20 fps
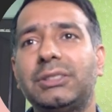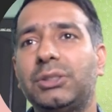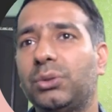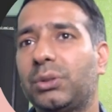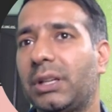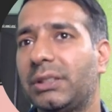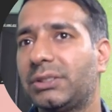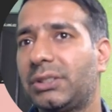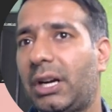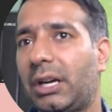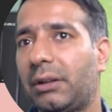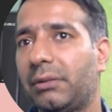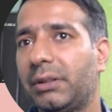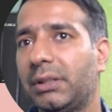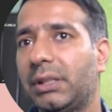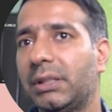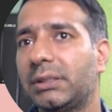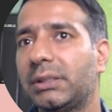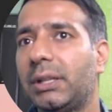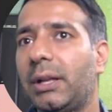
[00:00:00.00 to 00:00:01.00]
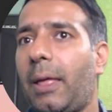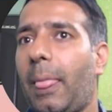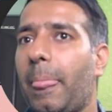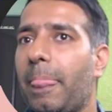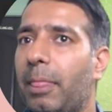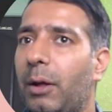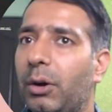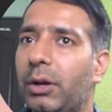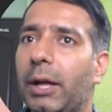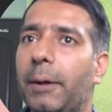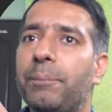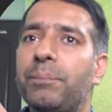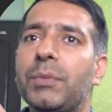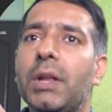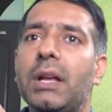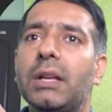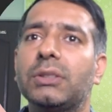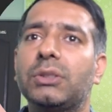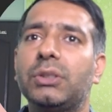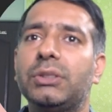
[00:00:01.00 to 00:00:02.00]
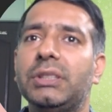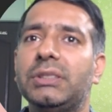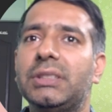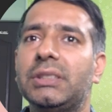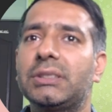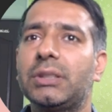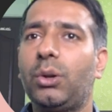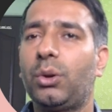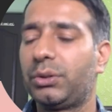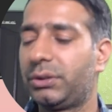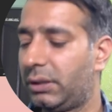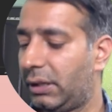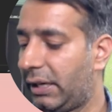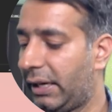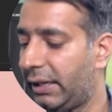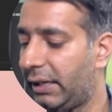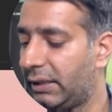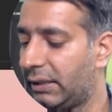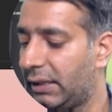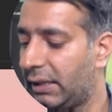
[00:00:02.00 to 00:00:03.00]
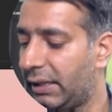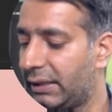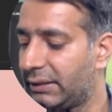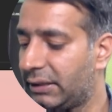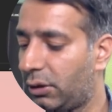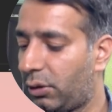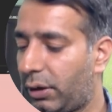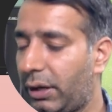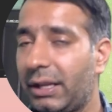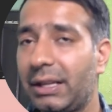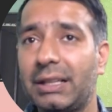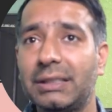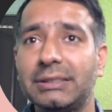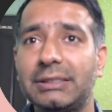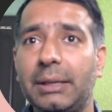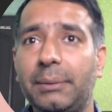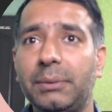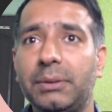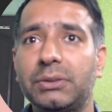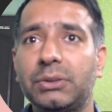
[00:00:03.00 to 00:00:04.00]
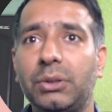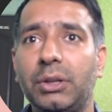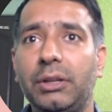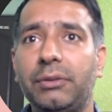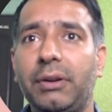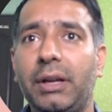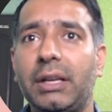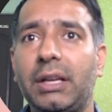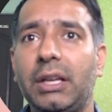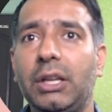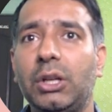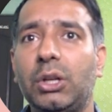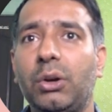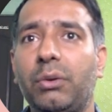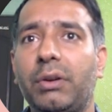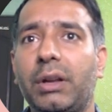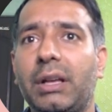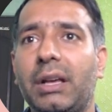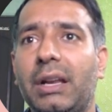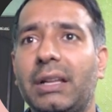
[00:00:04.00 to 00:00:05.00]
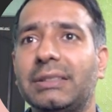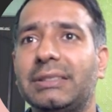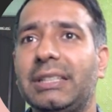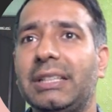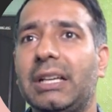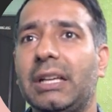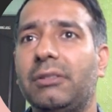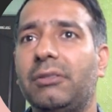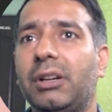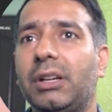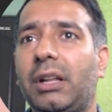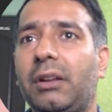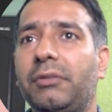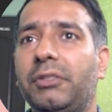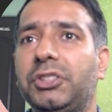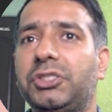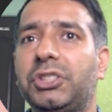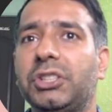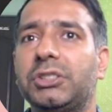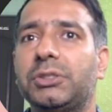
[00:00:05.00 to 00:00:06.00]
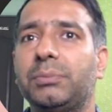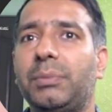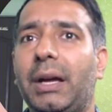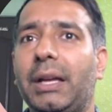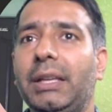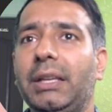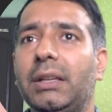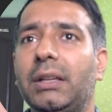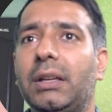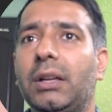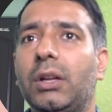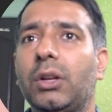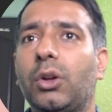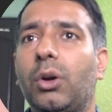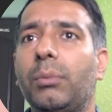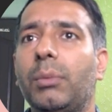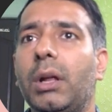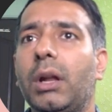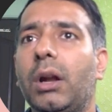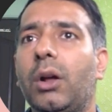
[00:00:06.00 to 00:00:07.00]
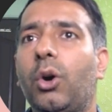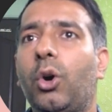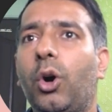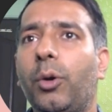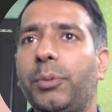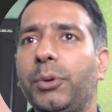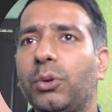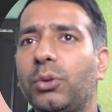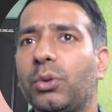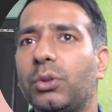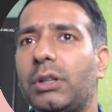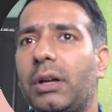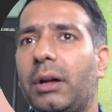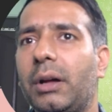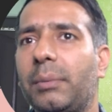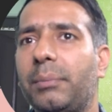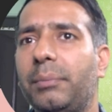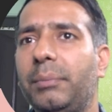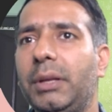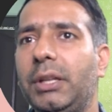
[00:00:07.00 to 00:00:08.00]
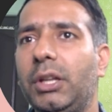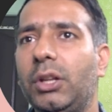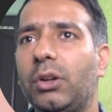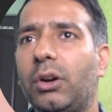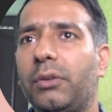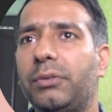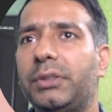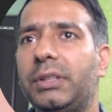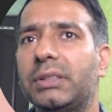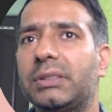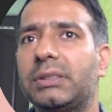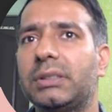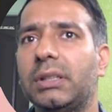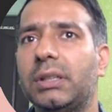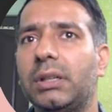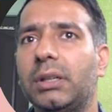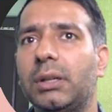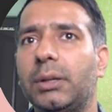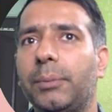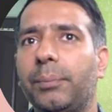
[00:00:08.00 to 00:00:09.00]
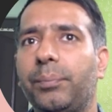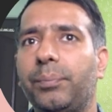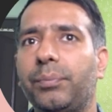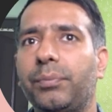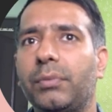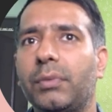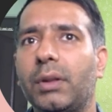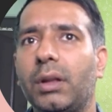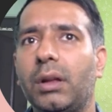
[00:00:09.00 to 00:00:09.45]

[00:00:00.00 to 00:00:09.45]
else you can start with this. Okay. So this is lazy loading concept. So if I click over currency converter, which is hope you know the meaning of this, I